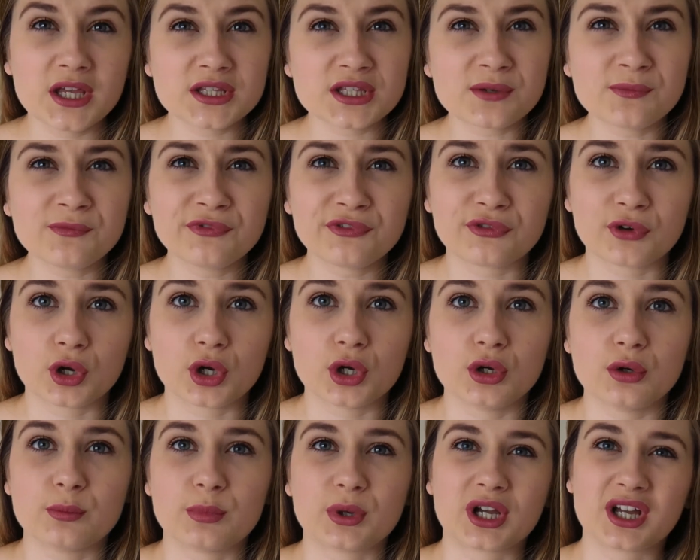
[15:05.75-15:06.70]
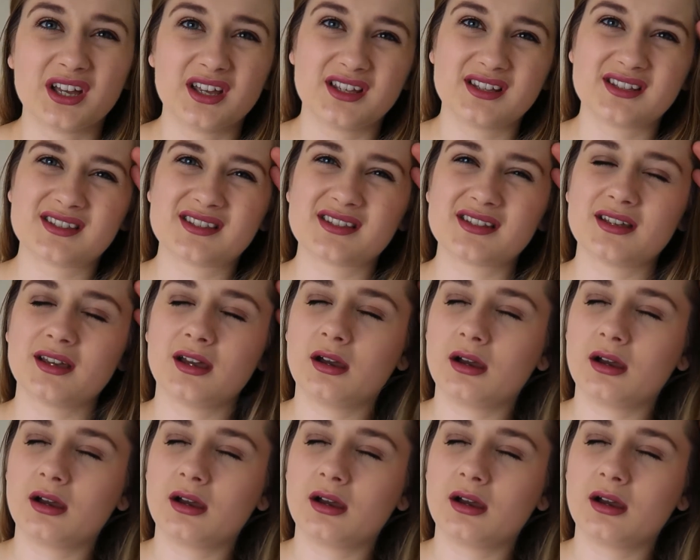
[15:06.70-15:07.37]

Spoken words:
some fruit because